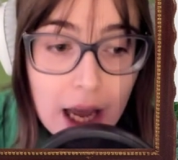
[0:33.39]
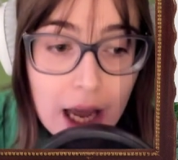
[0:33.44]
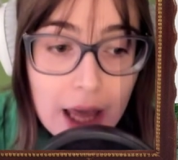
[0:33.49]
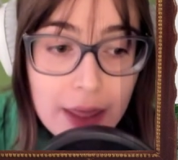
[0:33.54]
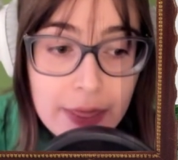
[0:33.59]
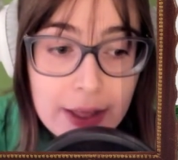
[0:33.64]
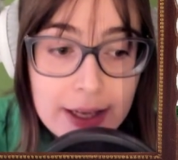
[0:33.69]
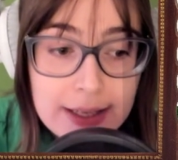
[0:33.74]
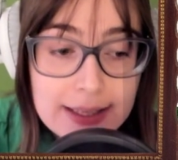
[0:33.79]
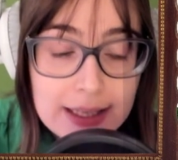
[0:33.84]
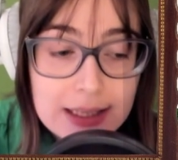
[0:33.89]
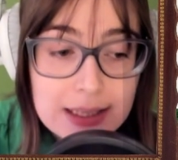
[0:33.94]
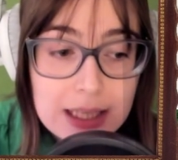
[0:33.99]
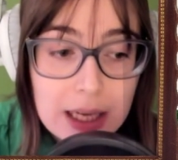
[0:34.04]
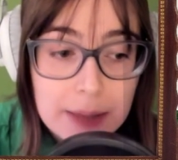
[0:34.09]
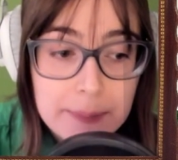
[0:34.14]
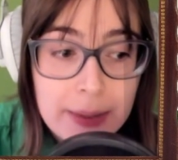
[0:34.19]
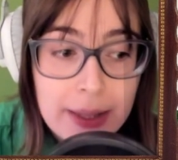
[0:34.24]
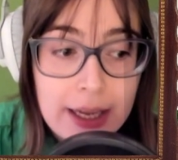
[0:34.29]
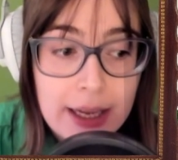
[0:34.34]
And this is
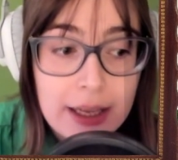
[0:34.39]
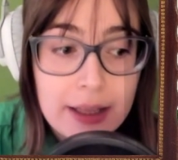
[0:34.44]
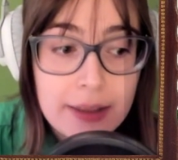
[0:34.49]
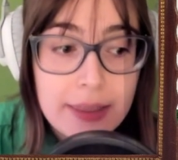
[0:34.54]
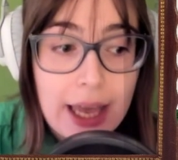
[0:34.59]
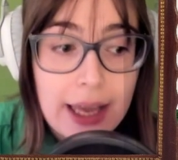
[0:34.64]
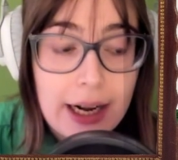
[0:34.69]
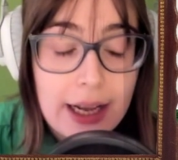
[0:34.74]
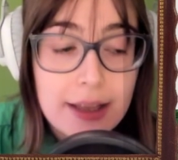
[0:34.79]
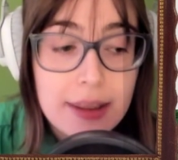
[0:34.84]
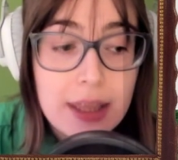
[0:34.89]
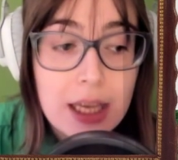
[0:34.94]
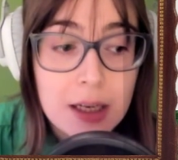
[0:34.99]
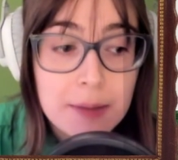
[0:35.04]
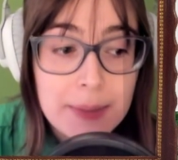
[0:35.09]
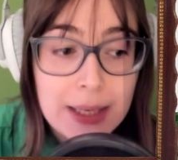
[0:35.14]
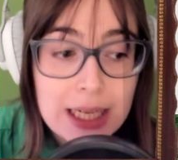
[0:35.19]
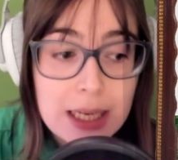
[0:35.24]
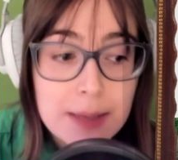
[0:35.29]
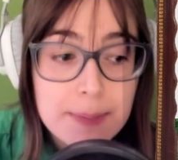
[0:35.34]
something that I think
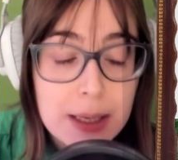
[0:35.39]
many